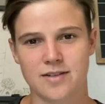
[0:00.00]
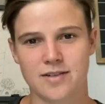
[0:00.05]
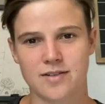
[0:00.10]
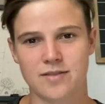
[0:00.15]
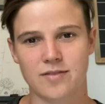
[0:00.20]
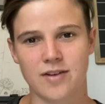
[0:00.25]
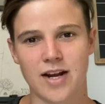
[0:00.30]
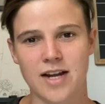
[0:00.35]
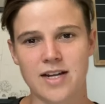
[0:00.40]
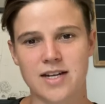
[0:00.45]

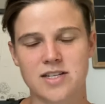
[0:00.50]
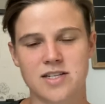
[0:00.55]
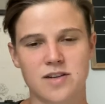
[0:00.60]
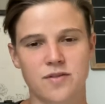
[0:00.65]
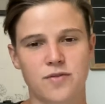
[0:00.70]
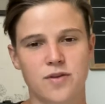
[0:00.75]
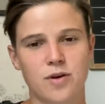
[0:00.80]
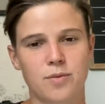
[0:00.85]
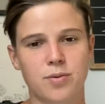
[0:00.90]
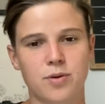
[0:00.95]
Right? Because
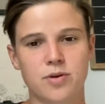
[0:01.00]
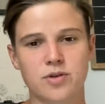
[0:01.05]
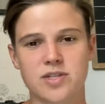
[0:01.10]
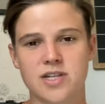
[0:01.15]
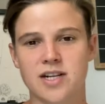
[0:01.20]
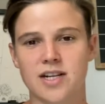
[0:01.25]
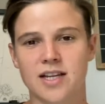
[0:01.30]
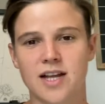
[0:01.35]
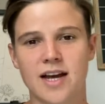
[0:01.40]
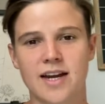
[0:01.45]
if you're
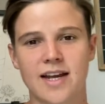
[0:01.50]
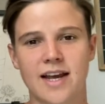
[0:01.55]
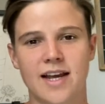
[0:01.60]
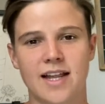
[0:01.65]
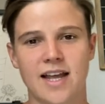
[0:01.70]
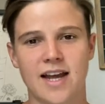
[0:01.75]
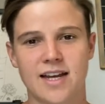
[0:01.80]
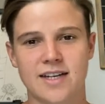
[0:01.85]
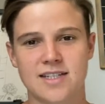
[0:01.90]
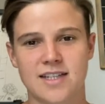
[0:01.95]
producing a lot of
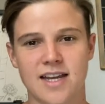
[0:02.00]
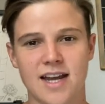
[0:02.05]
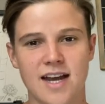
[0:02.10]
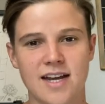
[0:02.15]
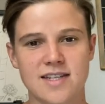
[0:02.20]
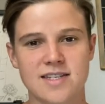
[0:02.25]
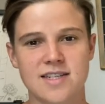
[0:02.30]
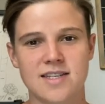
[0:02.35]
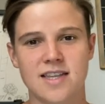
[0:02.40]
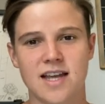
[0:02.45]
lactic
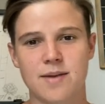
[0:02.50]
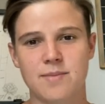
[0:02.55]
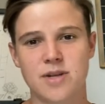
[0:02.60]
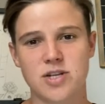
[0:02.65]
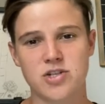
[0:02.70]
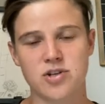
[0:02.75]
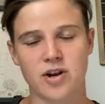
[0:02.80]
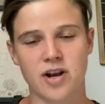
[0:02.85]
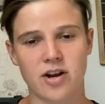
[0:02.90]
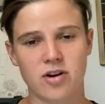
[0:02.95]
acid, that
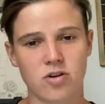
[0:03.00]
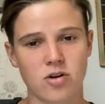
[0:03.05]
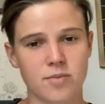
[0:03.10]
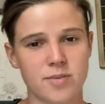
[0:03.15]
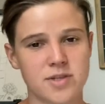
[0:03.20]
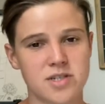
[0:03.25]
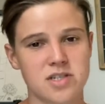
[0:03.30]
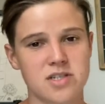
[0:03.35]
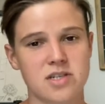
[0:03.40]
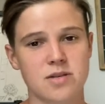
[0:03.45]
means your
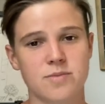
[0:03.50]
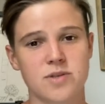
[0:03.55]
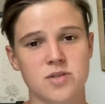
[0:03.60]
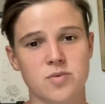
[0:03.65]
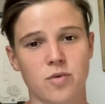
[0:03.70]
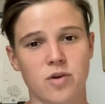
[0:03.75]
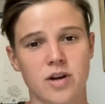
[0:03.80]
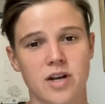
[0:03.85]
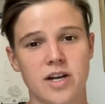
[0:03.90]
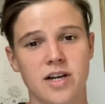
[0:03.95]
anaerobic system is
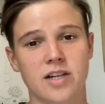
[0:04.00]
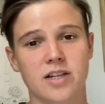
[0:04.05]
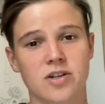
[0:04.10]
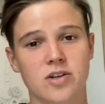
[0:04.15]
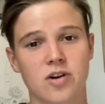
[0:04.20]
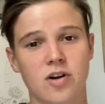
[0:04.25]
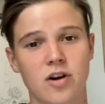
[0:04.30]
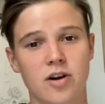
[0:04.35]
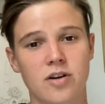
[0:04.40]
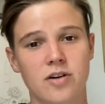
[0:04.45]
working a
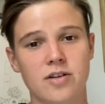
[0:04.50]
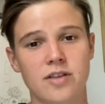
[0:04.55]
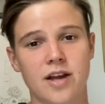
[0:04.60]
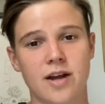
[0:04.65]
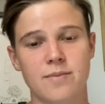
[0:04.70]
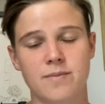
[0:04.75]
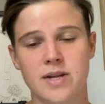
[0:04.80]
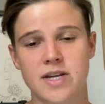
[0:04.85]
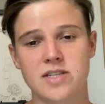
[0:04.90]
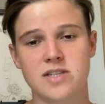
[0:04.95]
little harder.
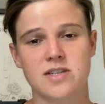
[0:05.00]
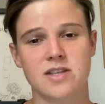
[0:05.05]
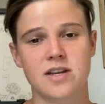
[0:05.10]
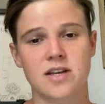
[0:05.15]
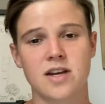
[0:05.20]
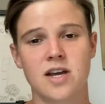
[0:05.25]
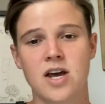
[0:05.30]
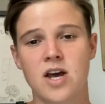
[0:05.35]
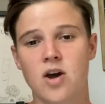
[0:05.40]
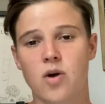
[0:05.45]
That means
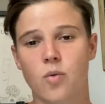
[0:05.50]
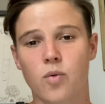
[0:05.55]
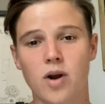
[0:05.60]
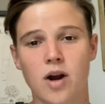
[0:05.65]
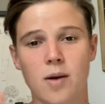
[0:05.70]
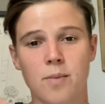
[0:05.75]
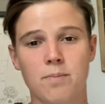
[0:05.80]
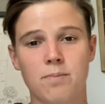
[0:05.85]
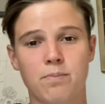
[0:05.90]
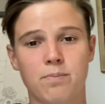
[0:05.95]
that we
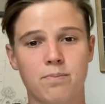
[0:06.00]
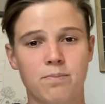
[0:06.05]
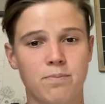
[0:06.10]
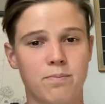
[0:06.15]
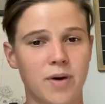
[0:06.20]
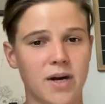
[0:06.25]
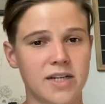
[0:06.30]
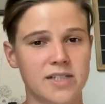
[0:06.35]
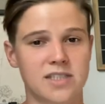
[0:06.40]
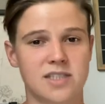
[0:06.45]
are
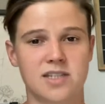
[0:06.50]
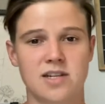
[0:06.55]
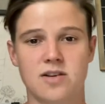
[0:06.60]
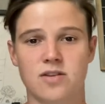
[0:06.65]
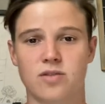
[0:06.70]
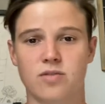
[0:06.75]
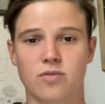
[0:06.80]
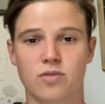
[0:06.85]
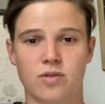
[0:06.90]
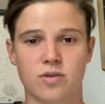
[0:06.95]
busting
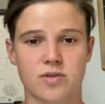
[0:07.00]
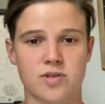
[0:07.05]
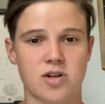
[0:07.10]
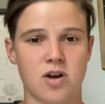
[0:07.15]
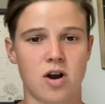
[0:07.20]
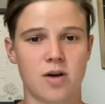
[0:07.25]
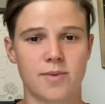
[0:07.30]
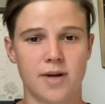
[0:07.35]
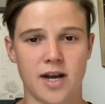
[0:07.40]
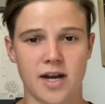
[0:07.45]
through those
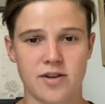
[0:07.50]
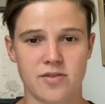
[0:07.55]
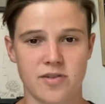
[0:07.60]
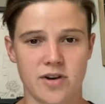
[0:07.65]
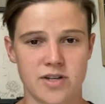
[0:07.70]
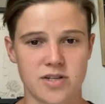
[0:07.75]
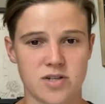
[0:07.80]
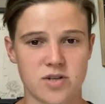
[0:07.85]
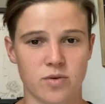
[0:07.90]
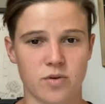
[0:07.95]

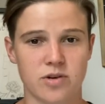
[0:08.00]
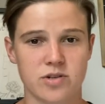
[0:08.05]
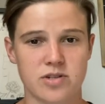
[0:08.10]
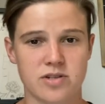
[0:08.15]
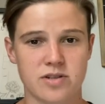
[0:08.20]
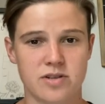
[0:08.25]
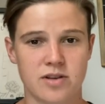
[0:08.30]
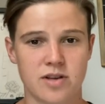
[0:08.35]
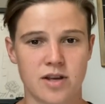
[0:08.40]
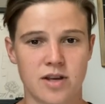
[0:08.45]
carbohydrate
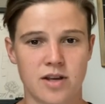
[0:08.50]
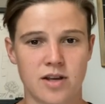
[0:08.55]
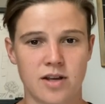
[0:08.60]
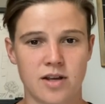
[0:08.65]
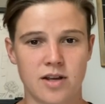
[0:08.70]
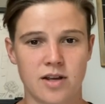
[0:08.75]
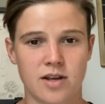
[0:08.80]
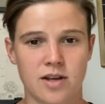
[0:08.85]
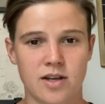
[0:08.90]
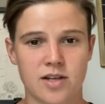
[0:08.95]
stores.
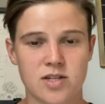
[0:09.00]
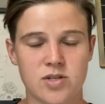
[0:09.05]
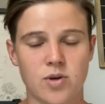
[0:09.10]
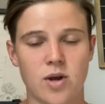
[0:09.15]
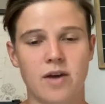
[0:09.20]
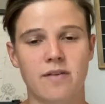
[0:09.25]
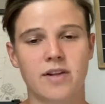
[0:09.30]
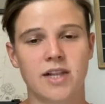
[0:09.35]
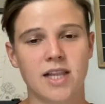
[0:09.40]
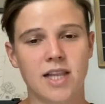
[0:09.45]
So I
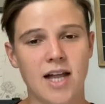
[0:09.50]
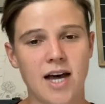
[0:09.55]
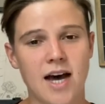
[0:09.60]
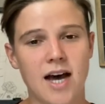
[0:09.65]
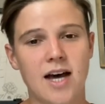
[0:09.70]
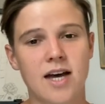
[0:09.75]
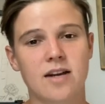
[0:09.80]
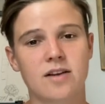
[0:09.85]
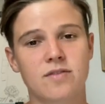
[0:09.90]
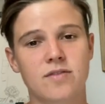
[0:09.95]
have a
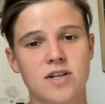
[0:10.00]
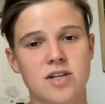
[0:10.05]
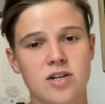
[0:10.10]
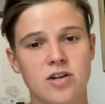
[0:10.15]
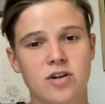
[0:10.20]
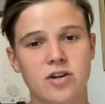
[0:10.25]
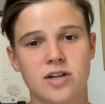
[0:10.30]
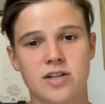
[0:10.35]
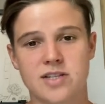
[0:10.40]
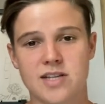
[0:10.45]
lot of
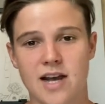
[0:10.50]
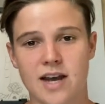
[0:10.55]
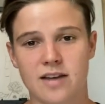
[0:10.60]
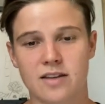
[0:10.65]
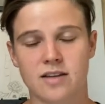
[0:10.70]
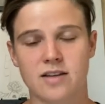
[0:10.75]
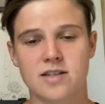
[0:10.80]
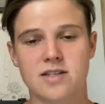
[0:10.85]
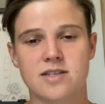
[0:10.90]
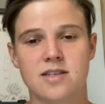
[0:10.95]
endurance
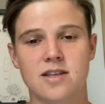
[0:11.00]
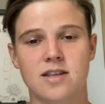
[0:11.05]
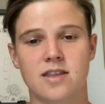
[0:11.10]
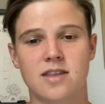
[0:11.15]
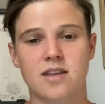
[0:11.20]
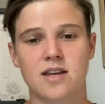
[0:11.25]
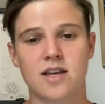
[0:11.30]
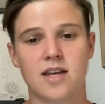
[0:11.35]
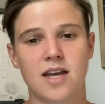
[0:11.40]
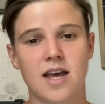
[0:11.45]
athletes that
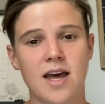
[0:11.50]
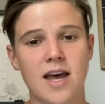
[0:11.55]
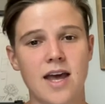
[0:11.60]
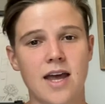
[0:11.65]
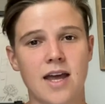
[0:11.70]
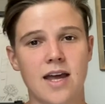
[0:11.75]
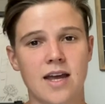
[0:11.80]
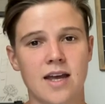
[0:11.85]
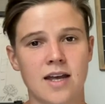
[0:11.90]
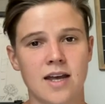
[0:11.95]
think,
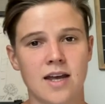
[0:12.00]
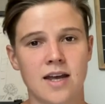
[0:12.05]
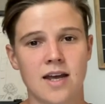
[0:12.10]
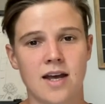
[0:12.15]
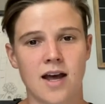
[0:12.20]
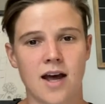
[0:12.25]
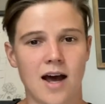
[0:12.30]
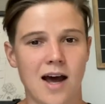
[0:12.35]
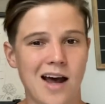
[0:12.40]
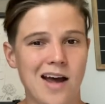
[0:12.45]
hey,
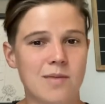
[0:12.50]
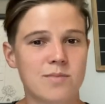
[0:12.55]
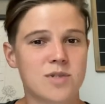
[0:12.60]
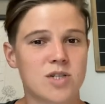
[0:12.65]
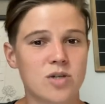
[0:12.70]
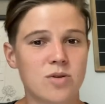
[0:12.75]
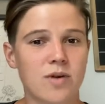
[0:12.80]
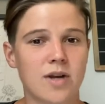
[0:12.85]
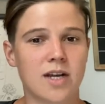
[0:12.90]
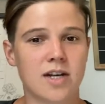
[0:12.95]
I'm
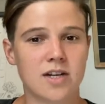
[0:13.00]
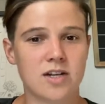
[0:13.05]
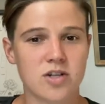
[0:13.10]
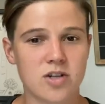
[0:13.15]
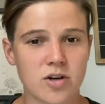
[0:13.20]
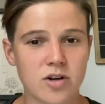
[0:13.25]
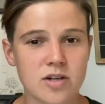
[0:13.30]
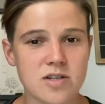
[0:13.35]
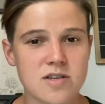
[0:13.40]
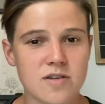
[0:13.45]
doing an
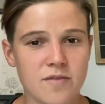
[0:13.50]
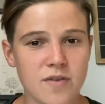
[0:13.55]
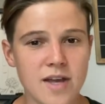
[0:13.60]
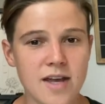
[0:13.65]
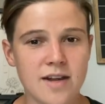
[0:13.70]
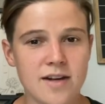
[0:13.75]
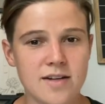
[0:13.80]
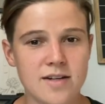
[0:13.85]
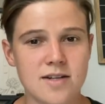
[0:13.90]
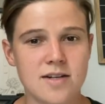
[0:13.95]
endurance
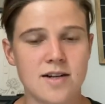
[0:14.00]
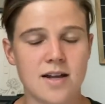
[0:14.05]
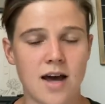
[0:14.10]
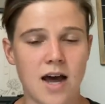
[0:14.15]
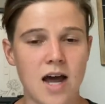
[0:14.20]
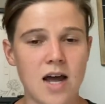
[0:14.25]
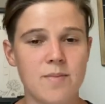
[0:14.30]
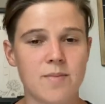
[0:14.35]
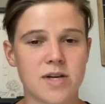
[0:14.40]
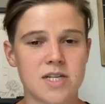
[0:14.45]
event.
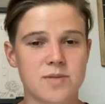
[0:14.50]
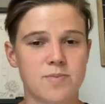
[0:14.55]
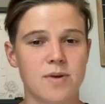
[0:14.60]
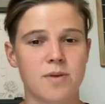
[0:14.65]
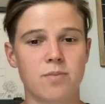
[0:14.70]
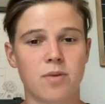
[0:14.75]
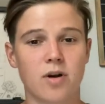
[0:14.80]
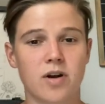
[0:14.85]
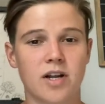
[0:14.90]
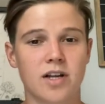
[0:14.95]
I must be
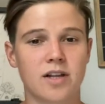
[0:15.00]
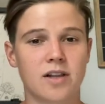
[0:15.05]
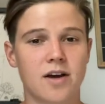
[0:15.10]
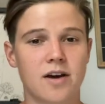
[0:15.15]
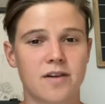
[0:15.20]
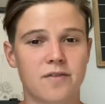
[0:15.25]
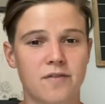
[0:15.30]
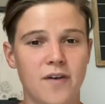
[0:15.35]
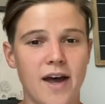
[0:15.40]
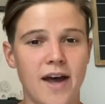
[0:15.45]
burning a
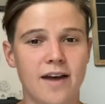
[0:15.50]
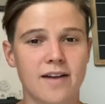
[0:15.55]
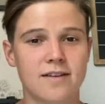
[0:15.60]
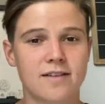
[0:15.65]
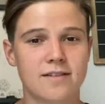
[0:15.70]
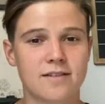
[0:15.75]
lot of fat.